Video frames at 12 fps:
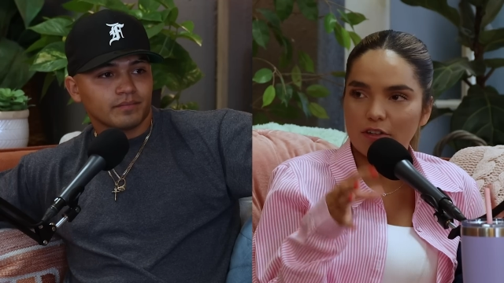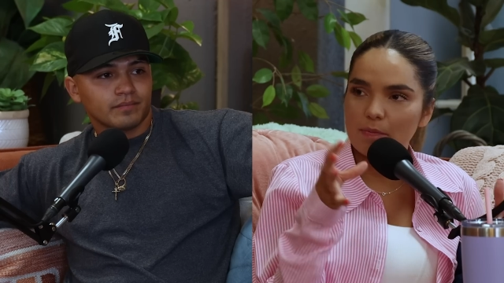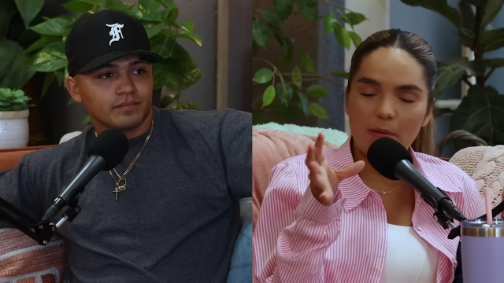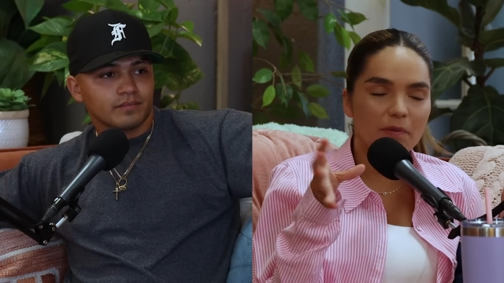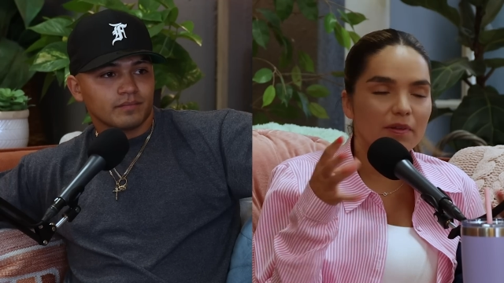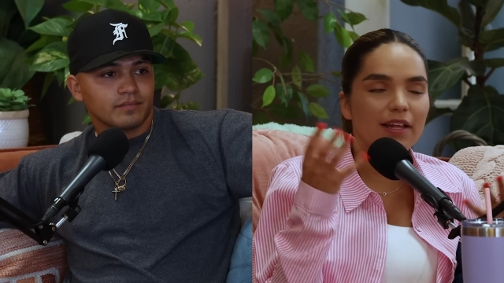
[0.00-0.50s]
Speaker 1: for the
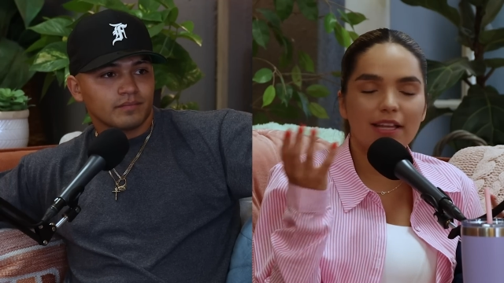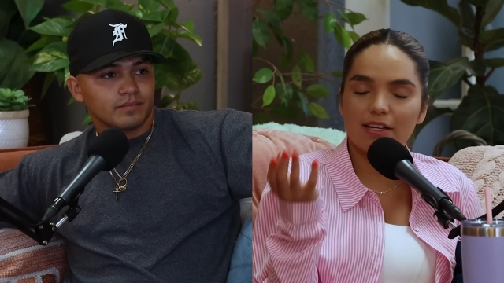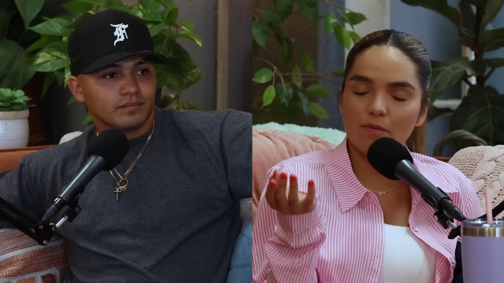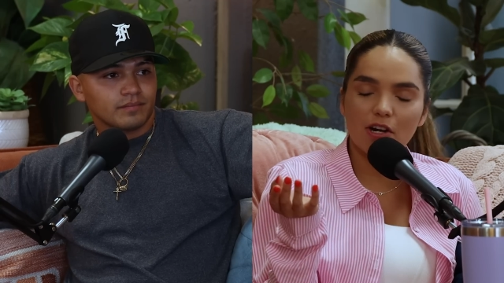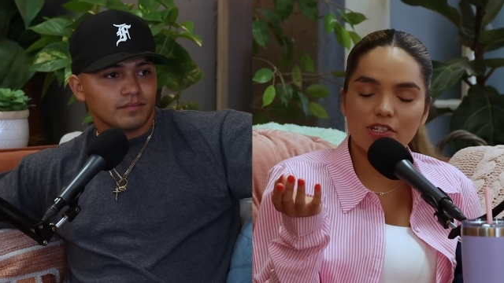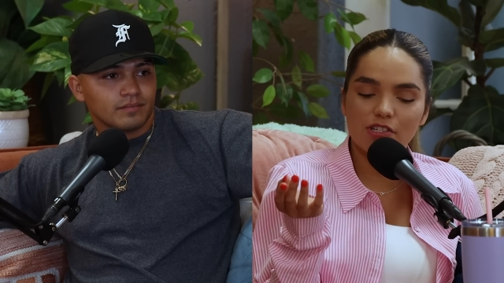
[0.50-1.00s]
people that like
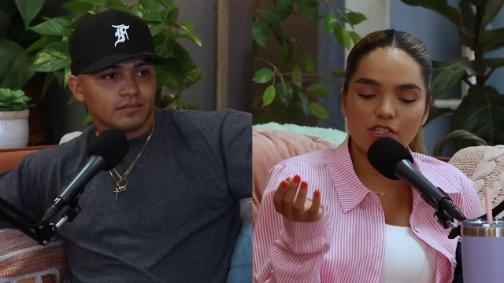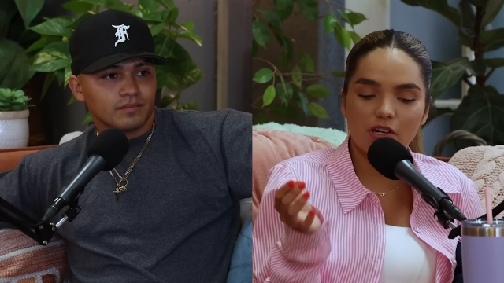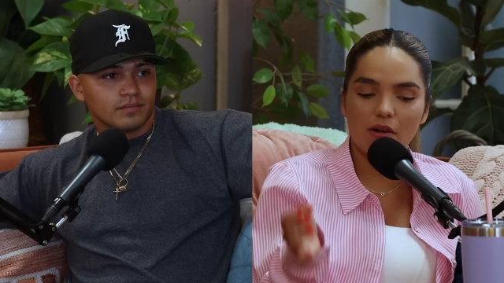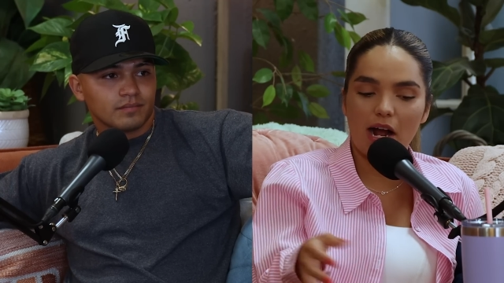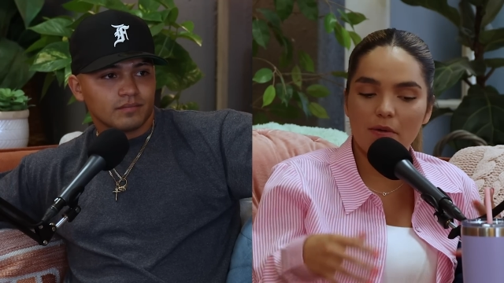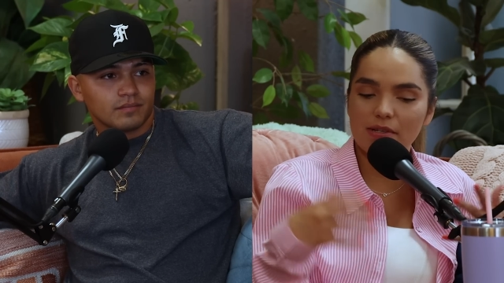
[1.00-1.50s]
watch the show,
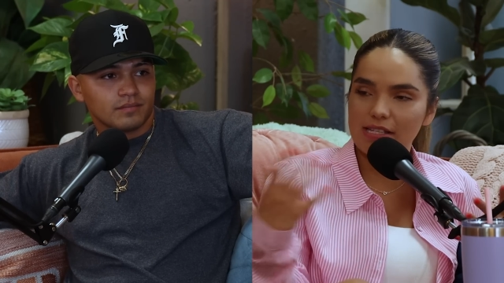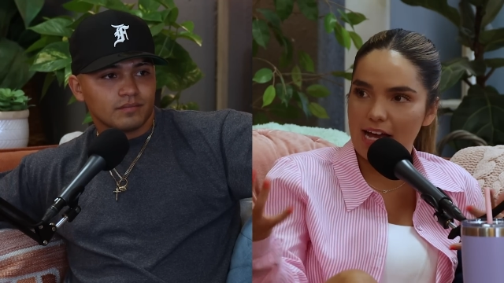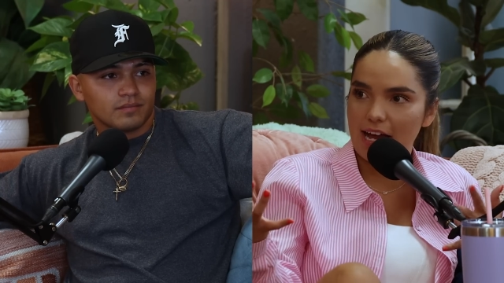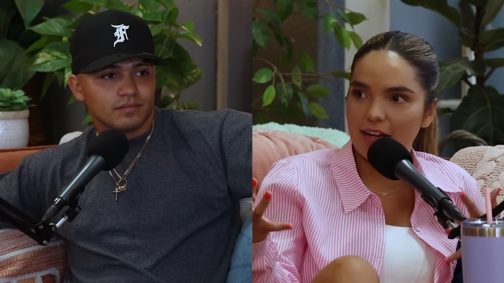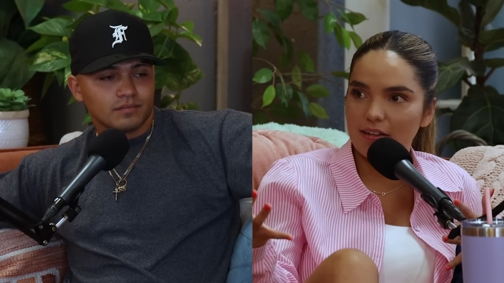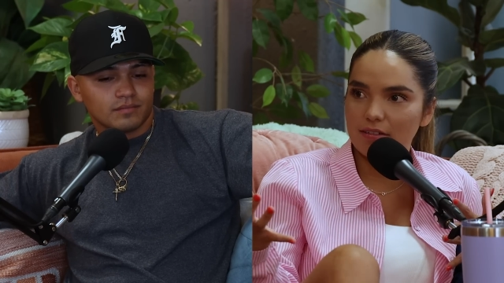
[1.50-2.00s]
how was
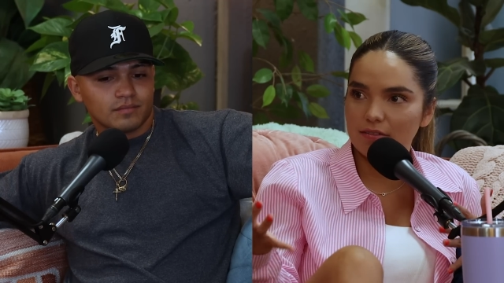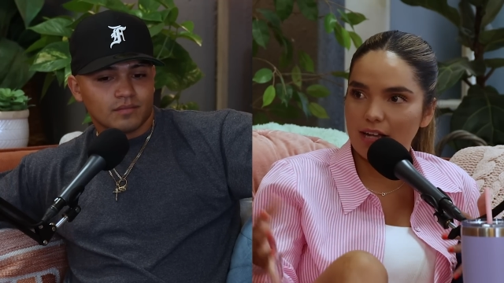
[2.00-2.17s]
that?